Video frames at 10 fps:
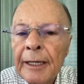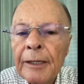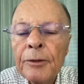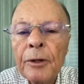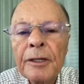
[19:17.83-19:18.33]

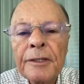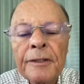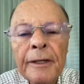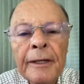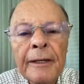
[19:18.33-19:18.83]
not
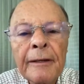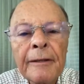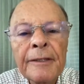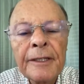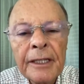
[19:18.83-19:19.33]
allow
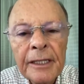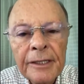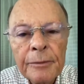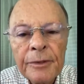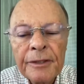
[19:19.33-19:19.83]
for us